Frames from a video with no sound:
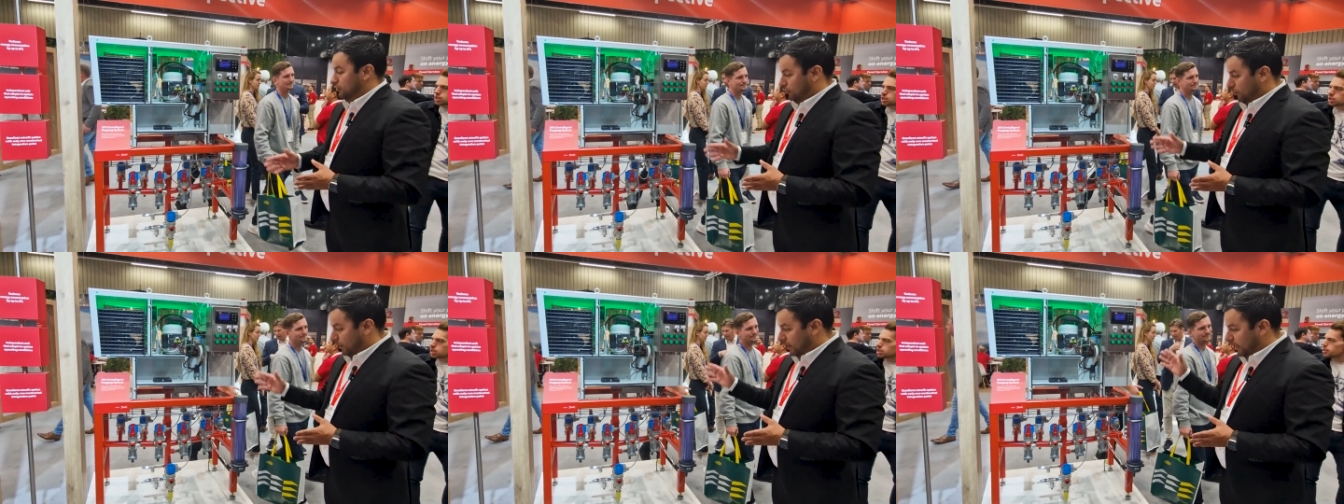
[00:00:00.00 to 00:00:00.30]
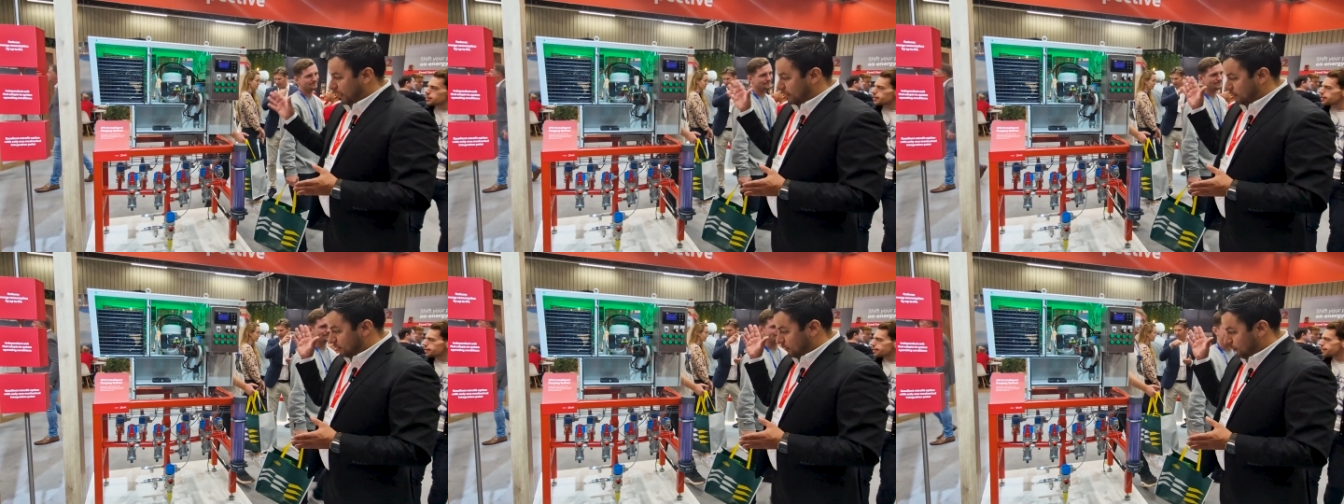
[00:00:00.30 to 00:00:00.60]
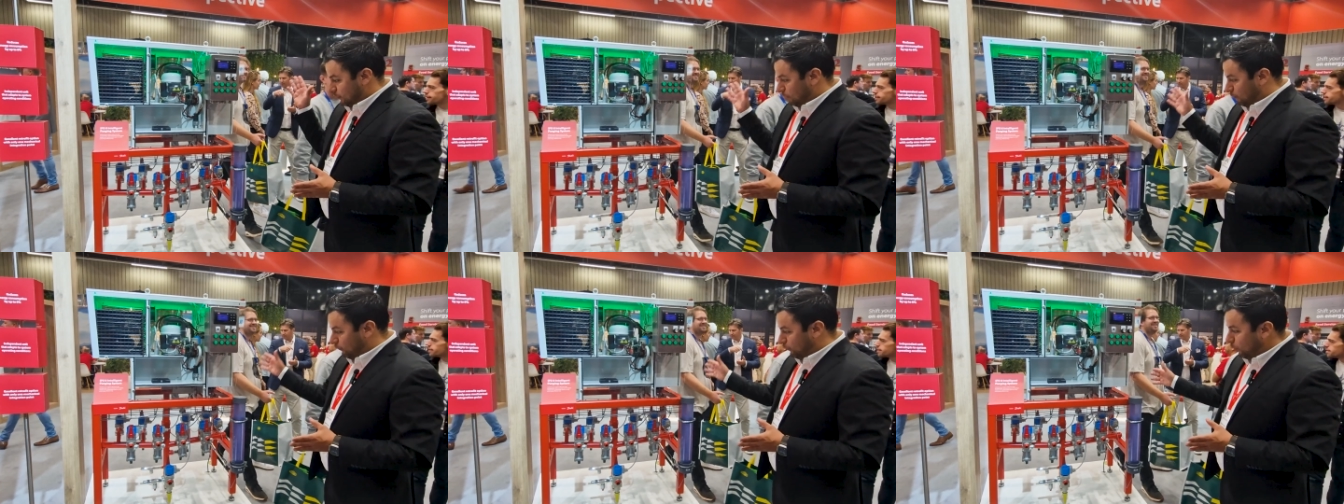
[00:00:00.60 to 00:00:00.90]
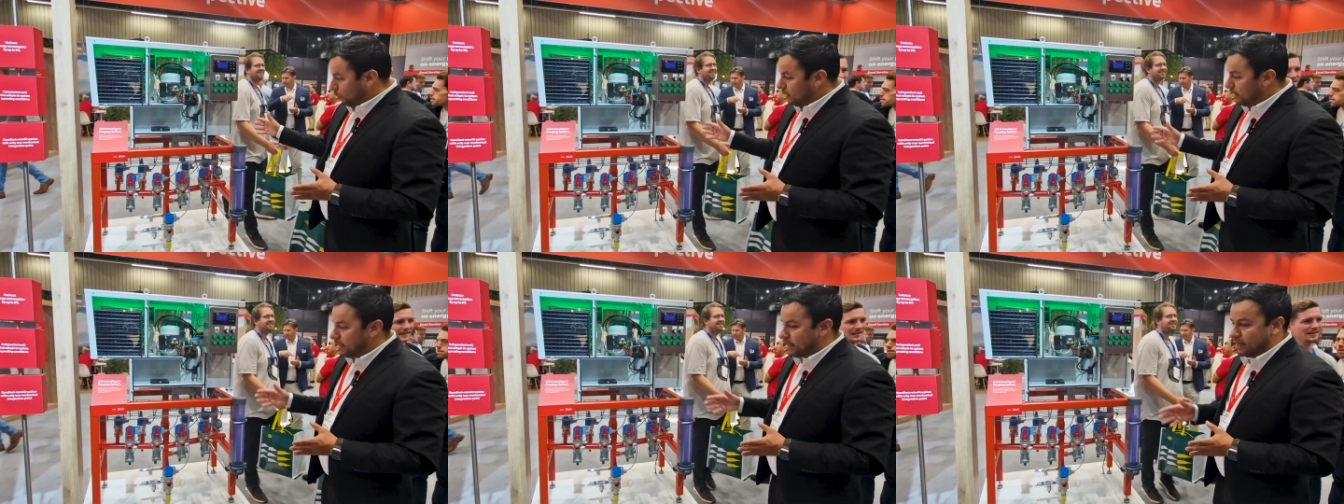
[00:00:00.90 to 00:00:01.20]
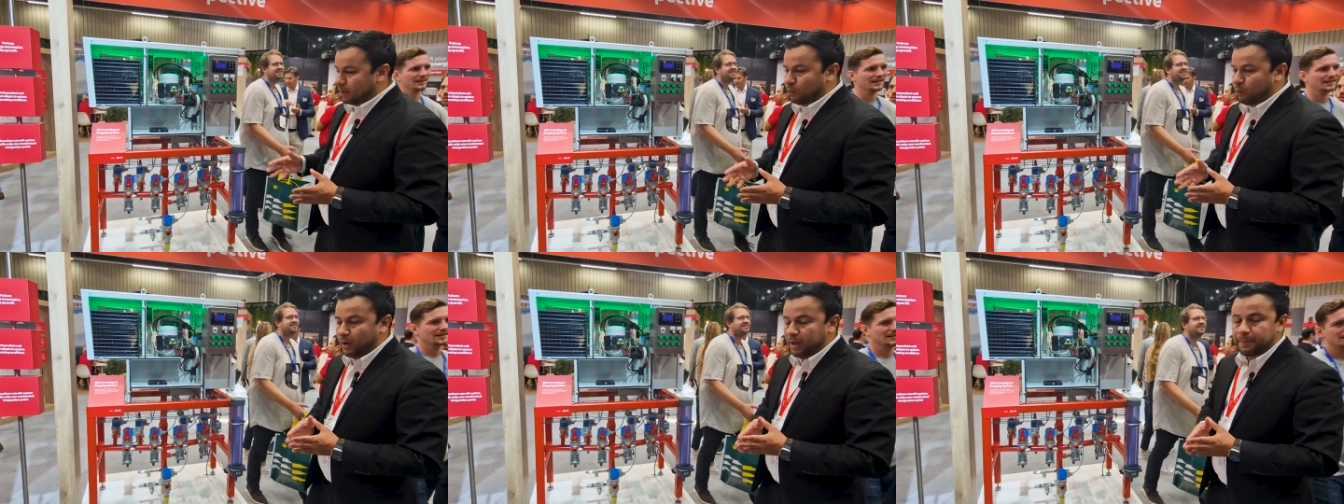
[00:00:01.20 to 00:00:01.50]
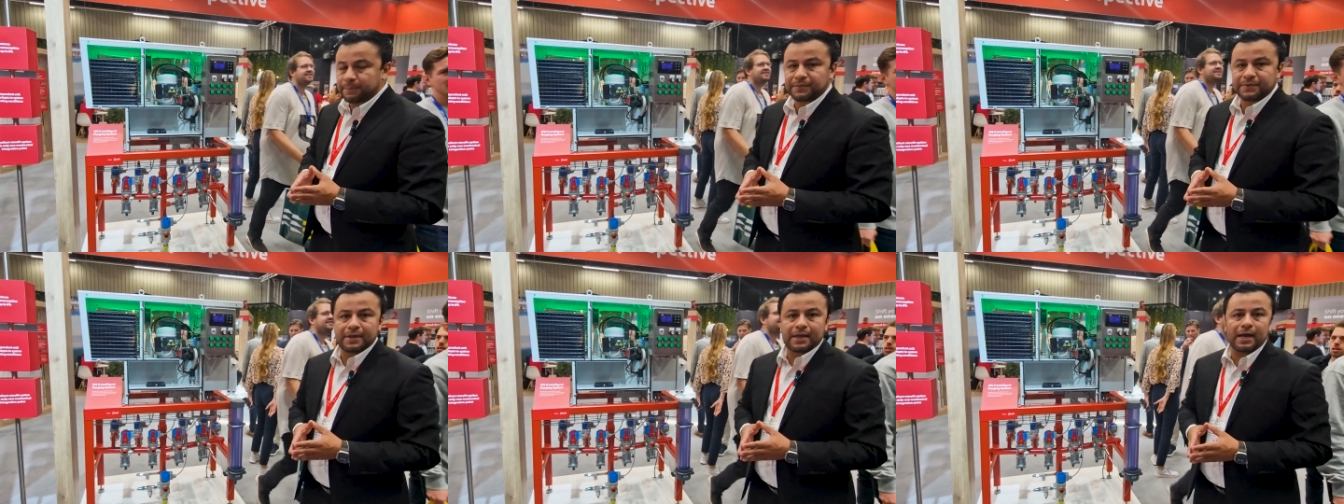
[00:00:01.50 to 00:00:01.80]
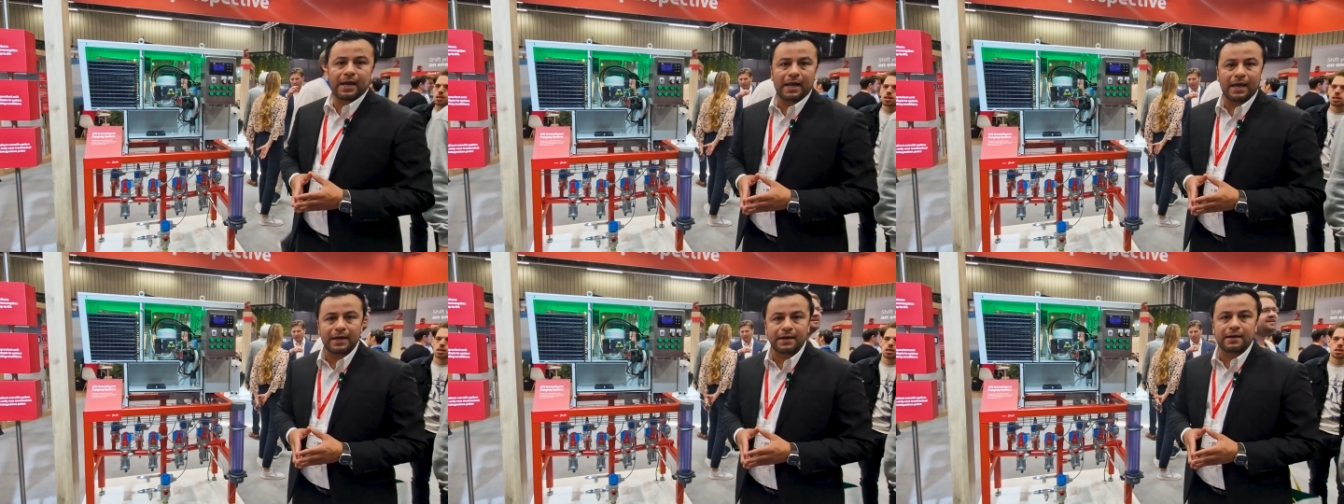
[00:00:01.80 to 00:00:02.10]
So it is fully equipped
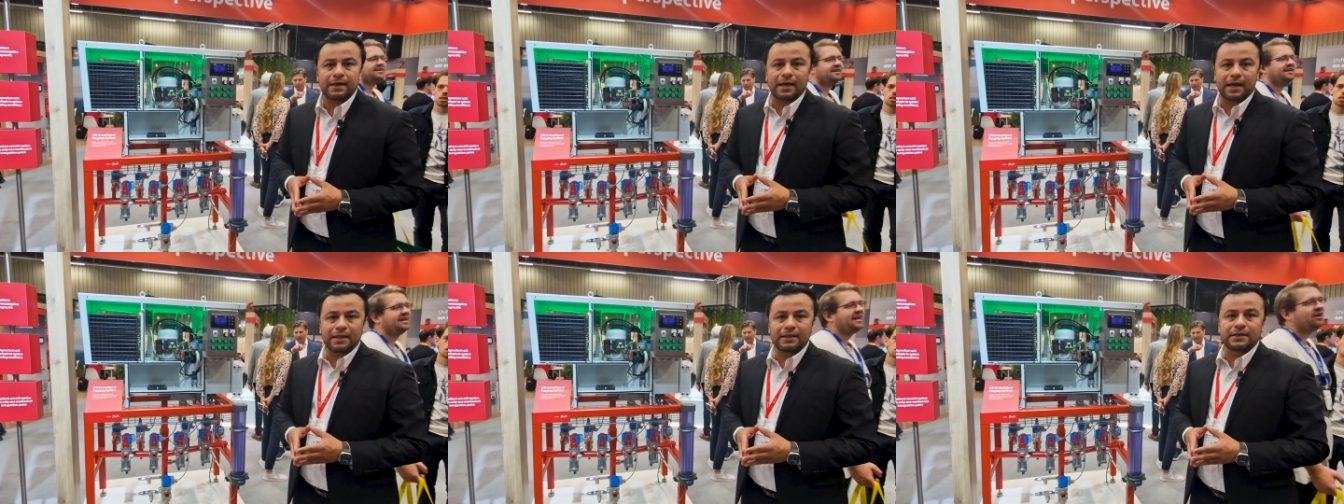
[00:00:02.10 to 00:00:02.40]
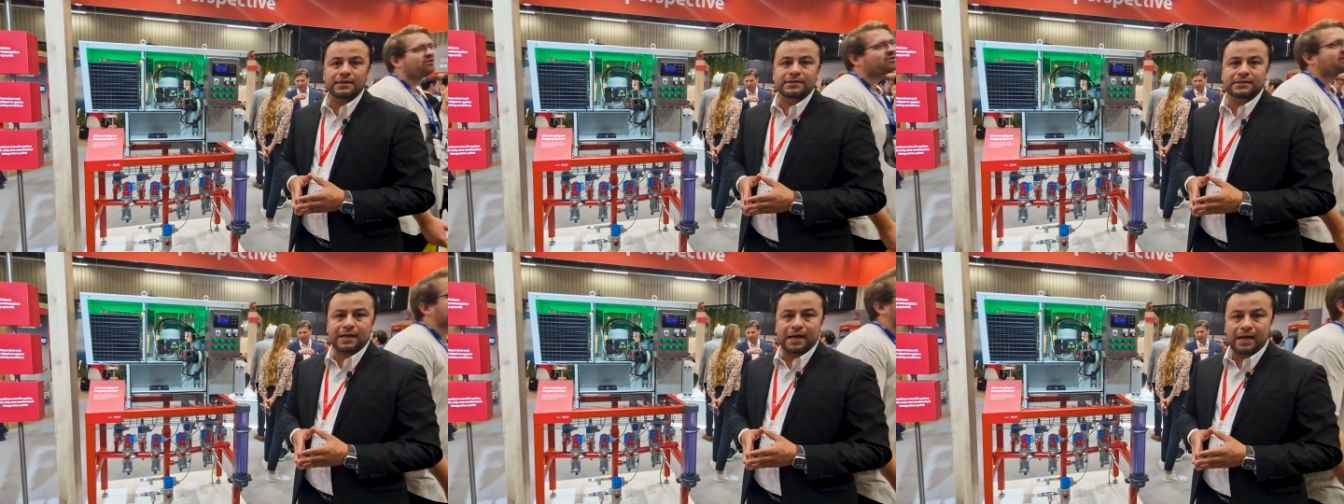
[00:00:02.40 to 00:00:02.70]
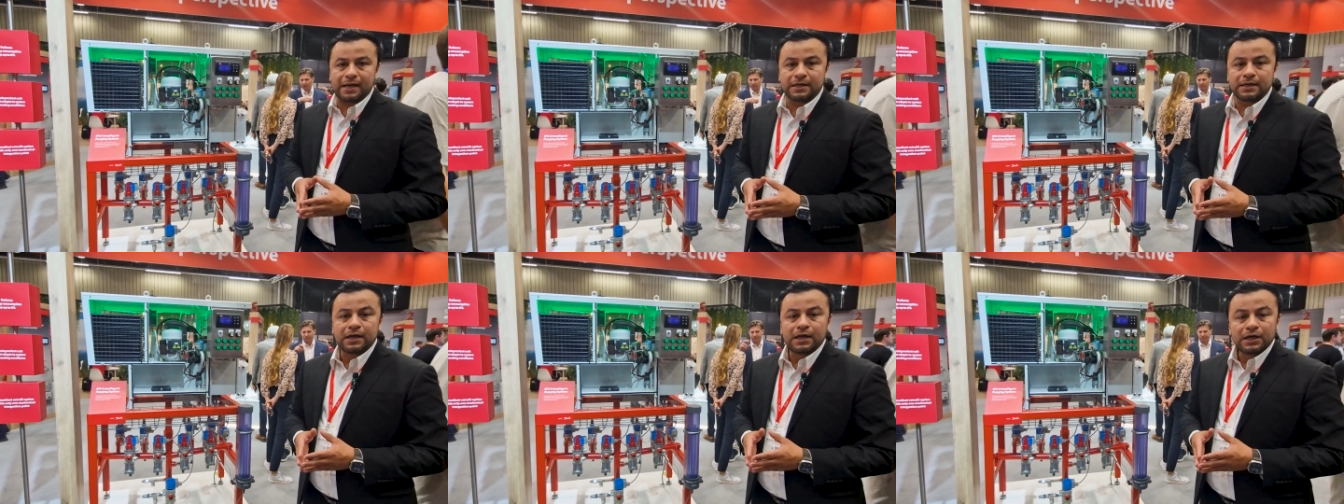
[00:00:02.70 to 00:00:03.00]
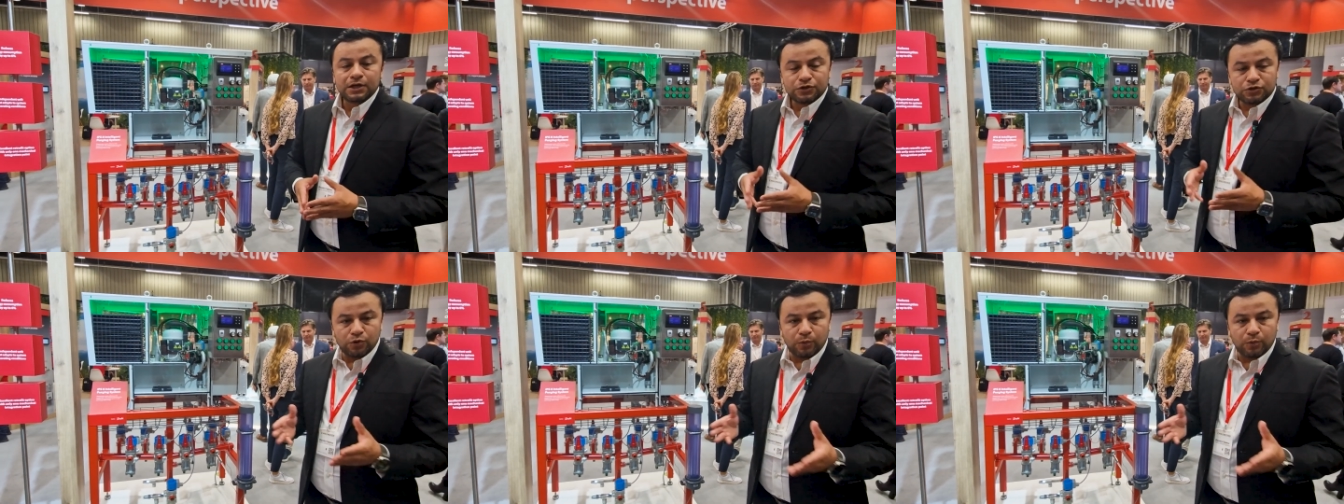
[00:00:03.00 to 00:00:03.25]
and designed